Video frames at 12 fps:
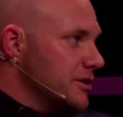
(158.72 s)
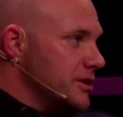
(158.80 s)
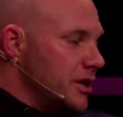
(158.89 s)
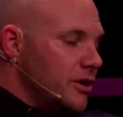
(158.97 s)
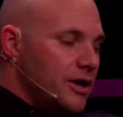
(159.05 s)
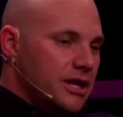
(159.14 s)

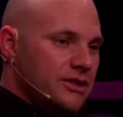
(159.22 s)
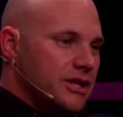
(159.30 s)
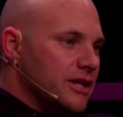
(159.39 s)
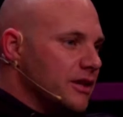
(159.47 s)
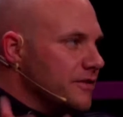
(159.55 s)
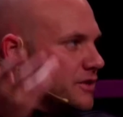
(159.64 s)
So
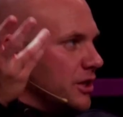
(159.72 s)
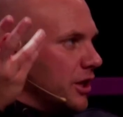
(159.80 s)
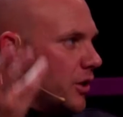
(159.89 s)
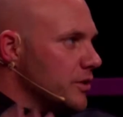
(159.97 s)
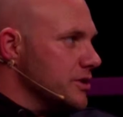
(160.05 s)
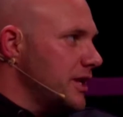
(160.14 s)
anything that lifts and
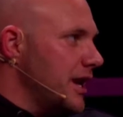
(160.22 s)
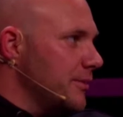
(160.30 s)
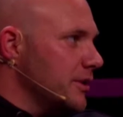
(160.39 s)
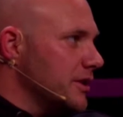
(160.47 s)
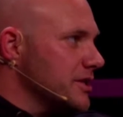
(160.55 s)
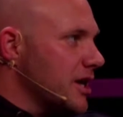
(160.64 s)
lowers an
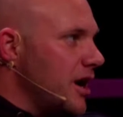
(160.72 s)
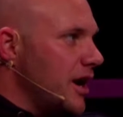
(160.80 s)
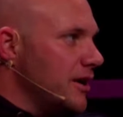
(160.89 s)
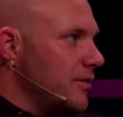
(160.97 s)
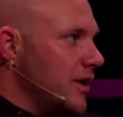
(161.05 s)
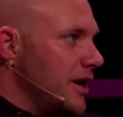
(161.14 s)
ambulance
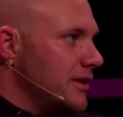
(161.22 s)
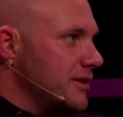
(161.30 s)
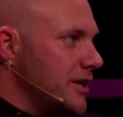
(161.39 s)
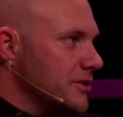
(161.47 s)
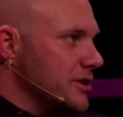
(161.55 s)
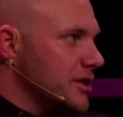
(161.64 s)
cot, right,
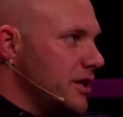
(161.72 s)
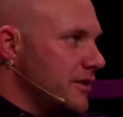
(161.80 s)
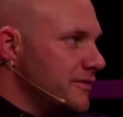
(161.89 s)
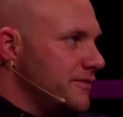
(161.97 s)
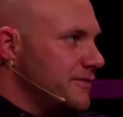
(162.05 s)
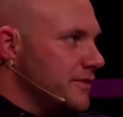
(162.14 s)
there's a ton
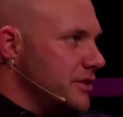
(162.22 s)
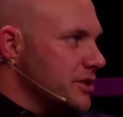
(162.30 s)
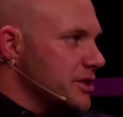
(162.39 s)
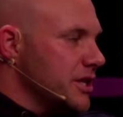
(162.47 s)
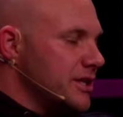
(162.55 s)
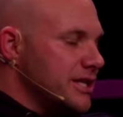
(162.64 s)

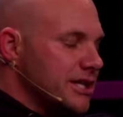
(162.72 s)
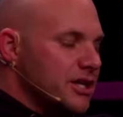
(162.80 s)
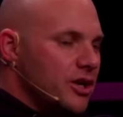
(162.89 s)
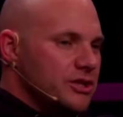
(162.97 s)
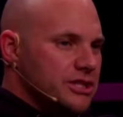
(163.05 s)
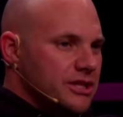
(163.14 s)
of
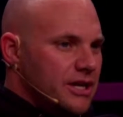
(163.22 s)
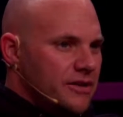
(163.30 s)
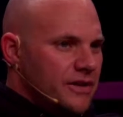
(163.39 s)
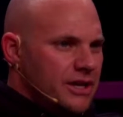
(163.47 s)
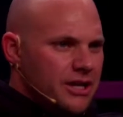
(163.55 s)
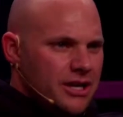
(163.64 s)
technology in there.
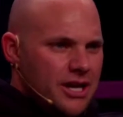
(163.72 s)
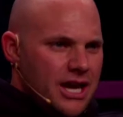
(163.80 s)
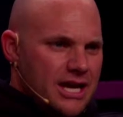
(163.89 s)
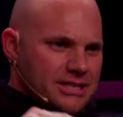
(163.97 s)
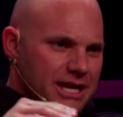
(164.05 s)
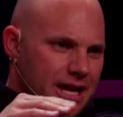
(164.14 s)
And then
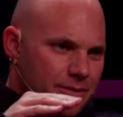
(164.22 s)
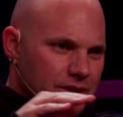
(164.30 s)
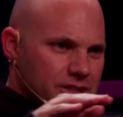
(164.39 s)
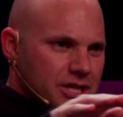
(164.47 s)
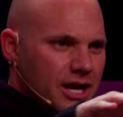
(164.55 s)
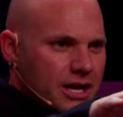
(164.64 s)
as an
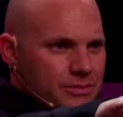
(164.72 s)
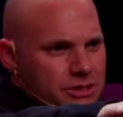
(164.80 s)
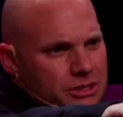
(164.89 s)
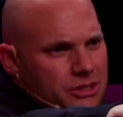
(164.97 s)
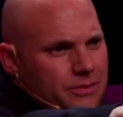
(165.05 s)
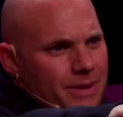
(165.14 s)
ambulance cot comes
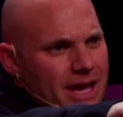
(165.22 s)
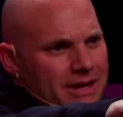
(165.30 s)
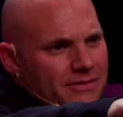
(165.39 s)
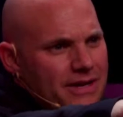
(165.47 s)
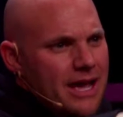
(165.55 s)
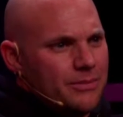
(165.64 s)
into the back
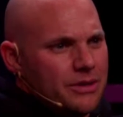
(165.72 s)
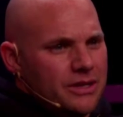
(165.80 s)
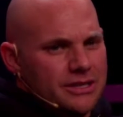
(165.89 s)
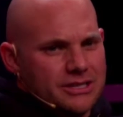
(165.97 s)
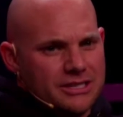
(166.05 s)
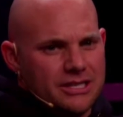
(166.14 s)
of an
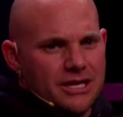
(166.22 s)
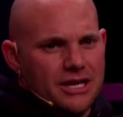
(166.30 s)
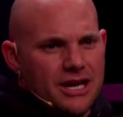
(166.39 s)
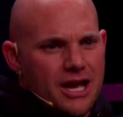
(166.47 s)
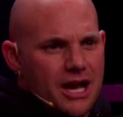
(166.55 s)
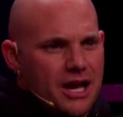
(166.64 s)
ambulance,
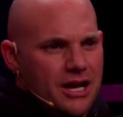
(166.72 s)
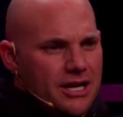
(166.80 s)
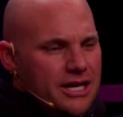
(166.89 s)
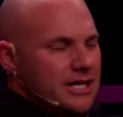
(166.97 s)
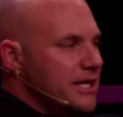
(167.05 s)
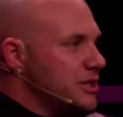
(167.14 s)

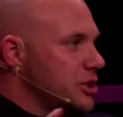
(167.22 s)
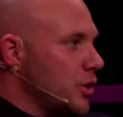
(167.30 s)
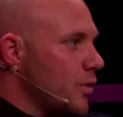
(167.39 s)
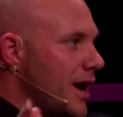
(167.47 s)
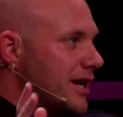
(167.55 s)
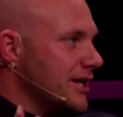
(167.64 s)
it needs to
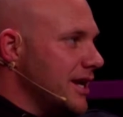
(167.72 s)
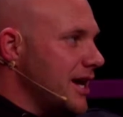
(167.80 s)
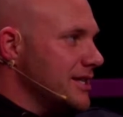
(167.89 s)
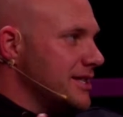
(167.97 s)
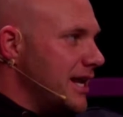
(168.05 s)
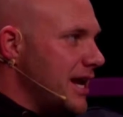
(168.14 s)

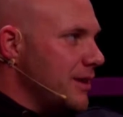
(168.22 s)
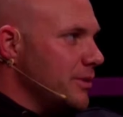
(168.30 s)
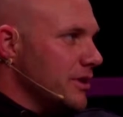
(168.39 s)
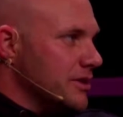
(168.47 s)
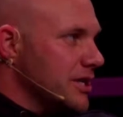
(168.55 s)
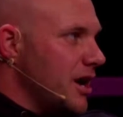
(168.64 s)
recognize that
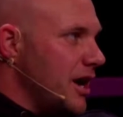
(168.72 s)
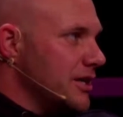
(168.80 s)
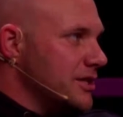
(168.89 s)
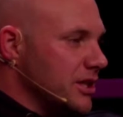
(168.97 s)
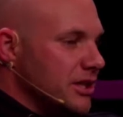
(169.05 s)
ambulance cot to